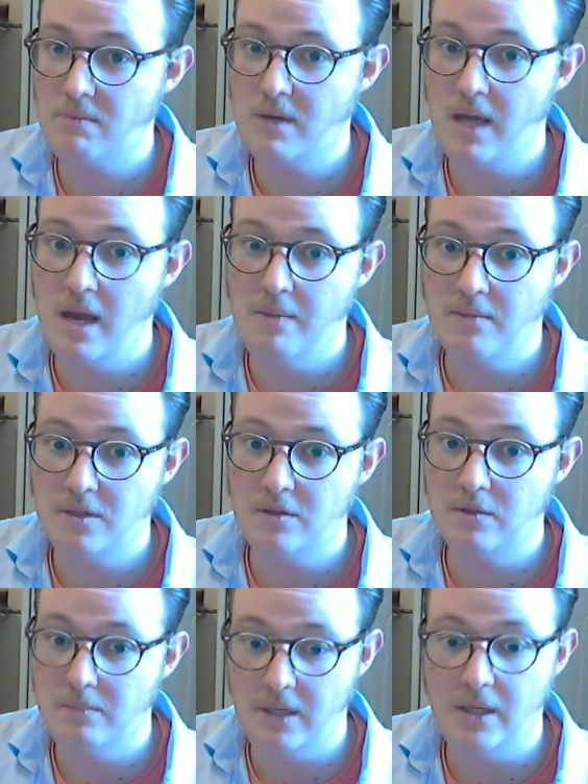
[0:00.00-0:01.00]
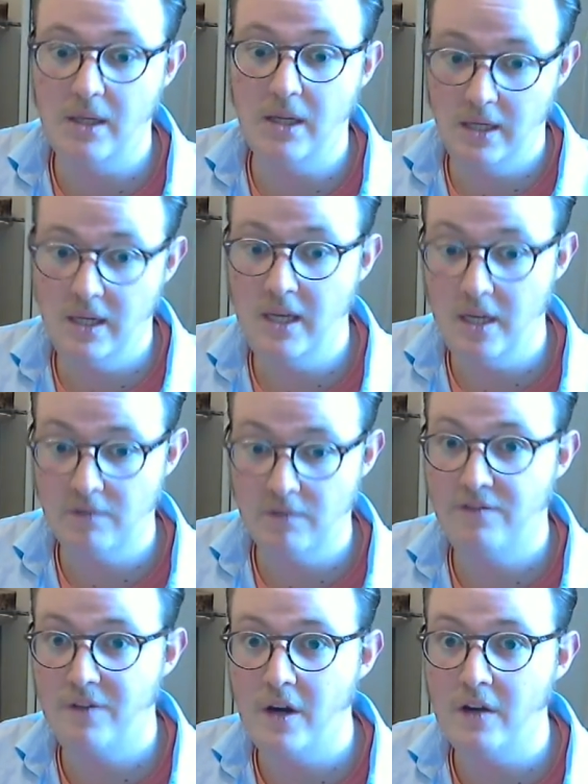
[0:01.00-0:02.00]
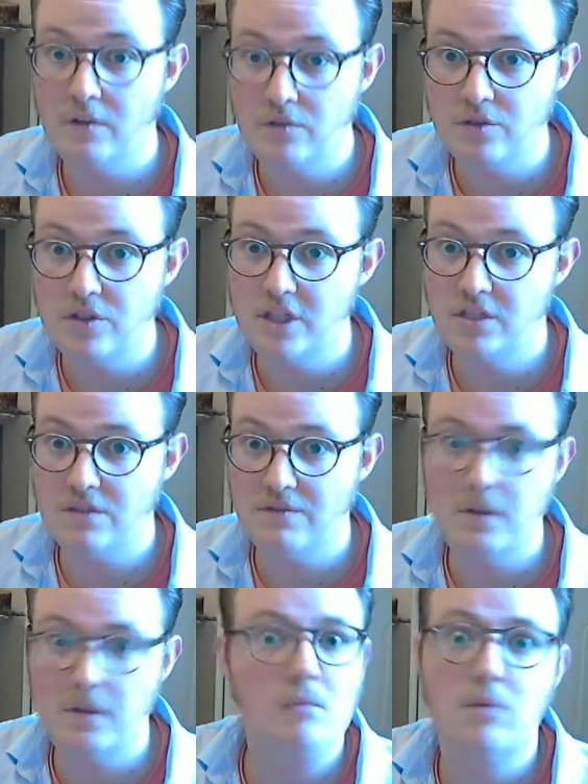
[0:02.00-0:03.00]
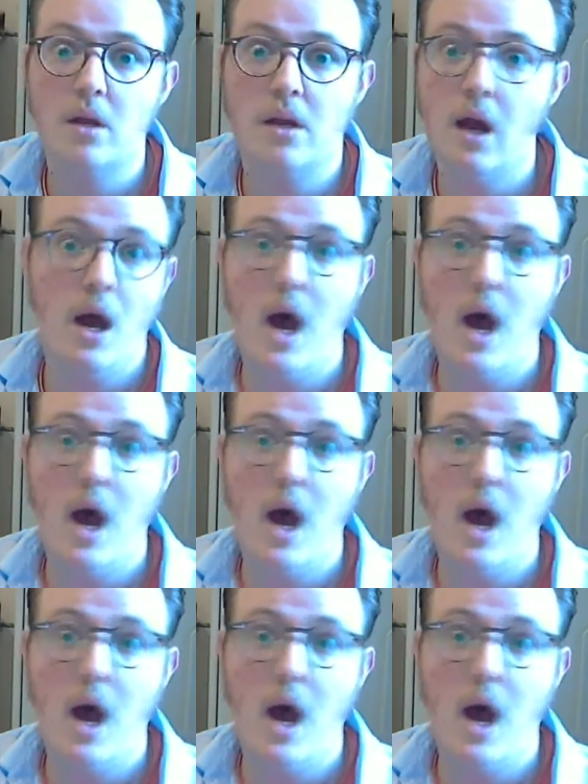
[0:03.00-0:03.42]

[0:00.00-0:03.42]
came and told me he could find those Chesterfield, well,